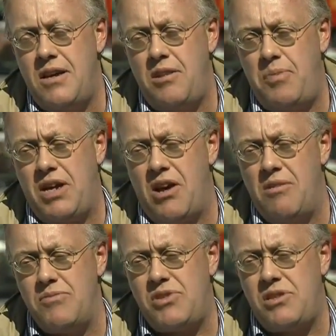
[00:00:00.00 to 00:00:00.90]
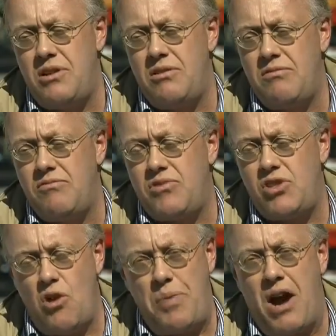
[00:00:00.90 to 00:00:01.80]
it becomes
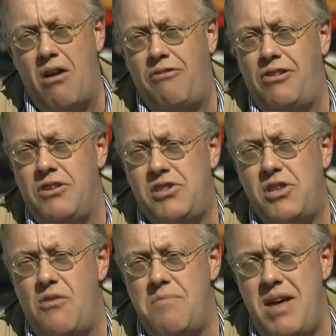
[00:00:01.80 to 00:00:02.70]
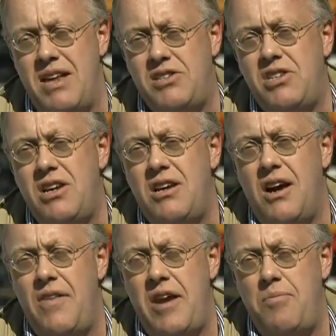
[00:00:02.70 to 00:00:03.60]
so powerful and so immense
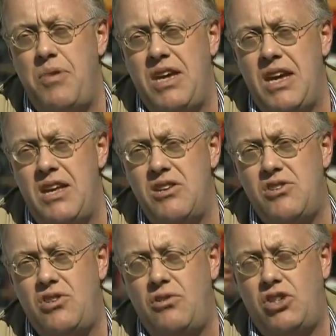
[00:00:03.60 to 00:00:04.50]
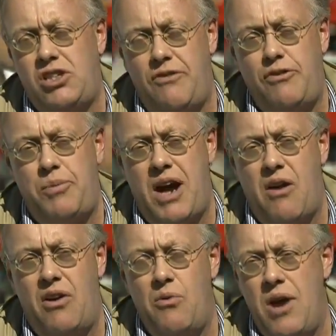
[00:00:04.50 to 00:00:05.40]
that it begins to shift
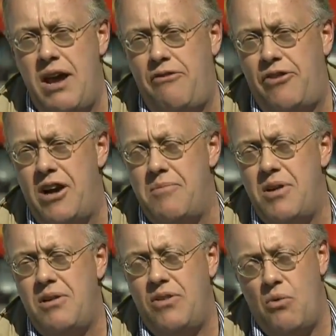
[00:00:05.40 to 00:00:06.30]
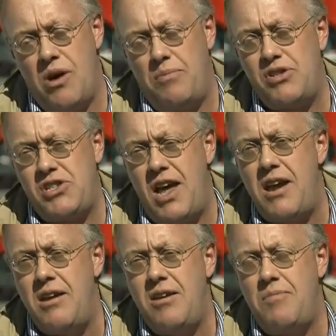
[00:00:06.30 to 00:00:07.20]
power away from the
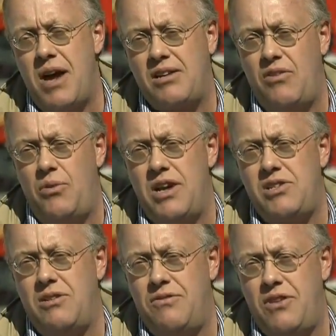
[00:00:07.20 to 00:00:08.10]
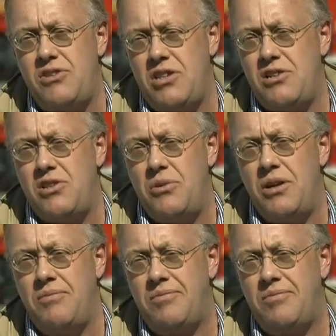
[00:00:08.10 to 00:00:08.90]
1% back to the rest of the citizenry.